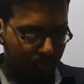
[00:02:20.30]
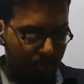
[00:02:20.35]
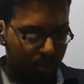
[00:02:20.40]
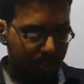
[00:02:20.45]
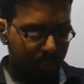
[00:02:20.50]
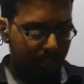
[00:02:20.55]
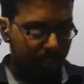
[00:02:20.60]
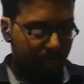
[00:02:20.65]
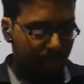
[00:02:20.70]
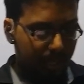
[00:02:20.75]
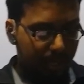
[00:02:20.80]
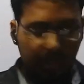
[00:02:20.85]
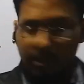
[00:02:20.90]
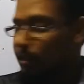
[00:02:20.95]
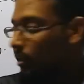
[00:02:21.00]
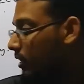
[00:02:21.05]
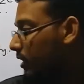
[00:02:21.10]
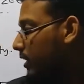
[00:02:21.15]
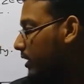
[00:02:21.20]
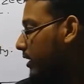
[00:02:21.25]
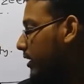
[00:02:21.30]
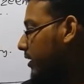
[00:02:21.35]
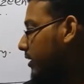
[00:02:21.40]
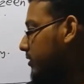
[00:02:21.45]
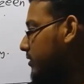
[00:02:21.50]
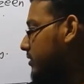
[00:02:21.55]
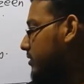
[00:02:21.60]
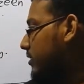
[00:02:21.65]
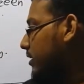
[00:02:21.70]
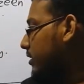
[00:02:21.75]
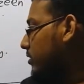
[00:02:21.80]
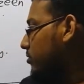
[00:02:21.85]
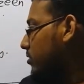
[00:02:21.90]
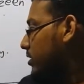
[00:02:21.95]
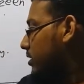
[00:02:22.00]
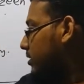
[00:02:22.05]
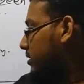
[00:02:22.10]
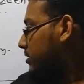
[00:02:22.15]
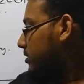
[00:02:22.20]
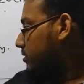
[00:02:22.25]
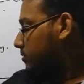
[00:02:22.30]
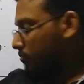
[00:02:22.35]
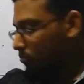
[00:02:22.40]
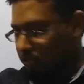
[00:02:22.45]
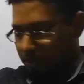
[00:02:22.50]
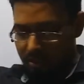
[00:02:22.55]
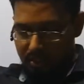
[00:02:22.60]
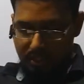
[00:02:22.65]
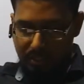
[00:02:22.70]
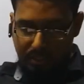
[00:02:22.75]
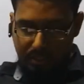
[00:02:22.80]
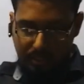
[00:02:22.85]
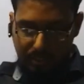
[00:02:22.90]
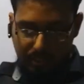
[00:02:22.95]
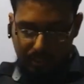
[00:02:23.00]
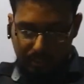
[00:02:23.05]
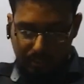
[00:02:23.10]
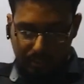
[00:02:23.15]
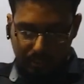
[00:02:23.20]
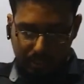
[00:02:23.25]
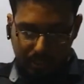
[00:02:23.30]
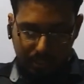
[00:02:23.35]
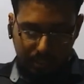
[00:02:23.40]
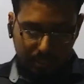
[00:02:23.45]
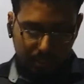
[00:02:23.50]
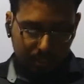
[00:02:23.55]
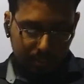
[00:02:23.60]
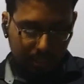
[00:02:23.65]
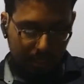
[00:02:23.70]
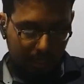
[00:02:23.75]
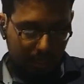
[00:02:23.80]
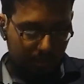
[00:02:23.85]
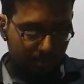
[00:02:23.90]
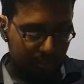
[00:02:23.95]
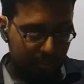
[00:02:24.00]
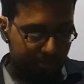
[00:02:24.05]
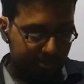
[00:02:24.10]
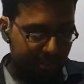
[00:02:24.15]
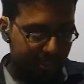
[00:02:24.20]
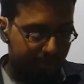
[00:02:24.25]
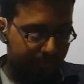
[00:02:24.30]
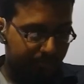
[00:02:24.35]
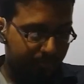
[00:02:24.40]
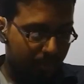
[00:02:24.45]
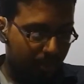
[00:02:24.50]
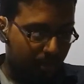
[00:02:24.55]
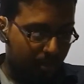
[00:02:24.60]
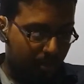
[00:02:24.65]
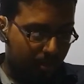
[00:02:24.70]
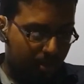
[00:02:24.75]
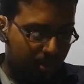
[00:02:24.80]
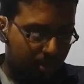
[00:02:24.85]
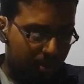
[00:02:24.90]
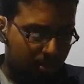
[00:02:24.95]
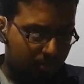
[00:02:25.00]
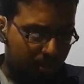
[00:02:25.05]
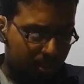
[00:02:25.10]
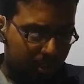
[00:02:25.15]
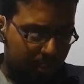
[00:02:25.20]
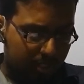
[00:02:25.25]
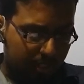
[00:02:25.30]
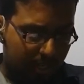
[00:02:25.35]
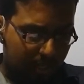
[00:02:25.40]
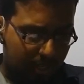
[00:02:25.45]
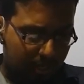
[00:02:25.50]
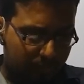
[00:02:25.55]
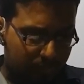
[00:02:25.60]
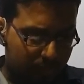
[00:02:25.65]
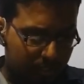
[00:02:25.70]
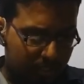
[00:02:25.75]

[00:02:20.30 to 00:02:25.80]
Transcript: water tank. This liquid is water. They have given water tank